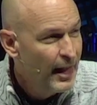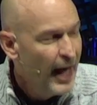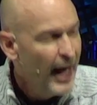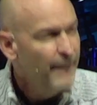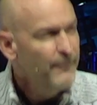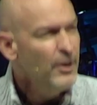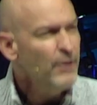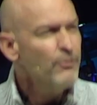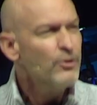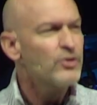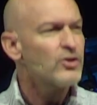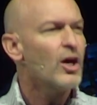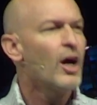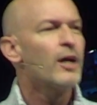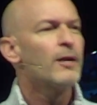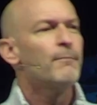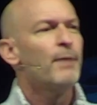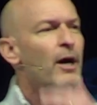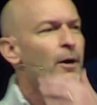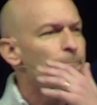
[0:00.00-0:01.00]
Have you ever
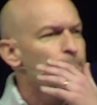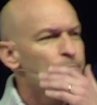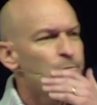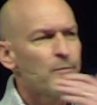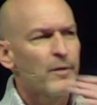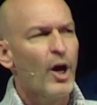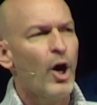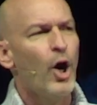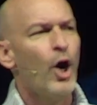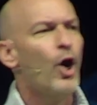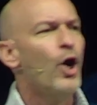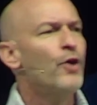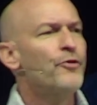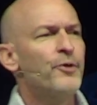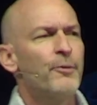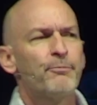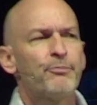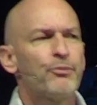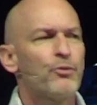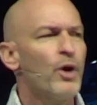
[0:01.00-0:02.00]
thought about all
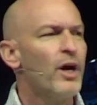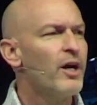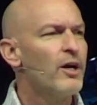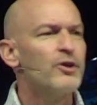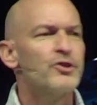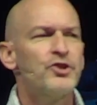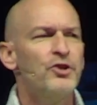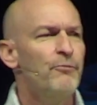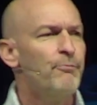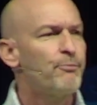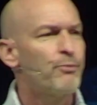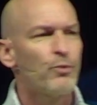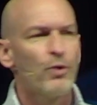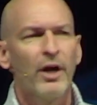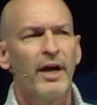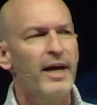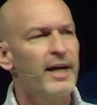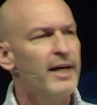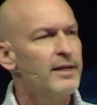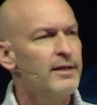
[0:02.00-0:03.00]
the prayers you
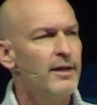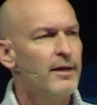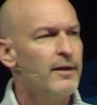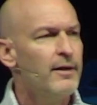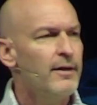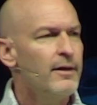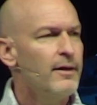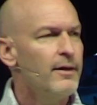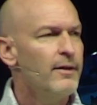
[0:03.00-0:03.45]
prayed